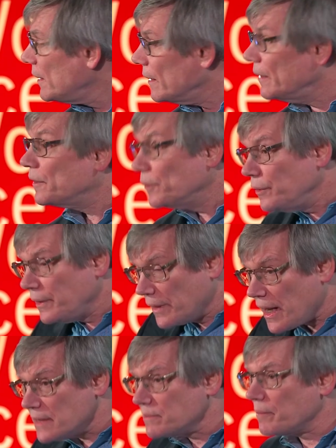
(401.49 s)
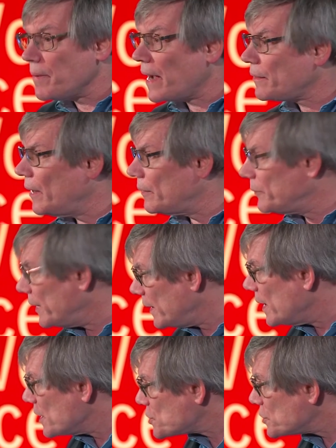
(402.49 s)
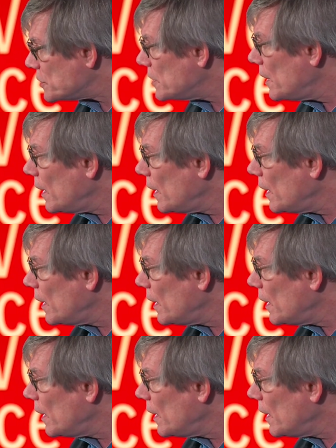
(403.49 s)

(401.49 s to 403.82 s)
including the cosmic background radiation,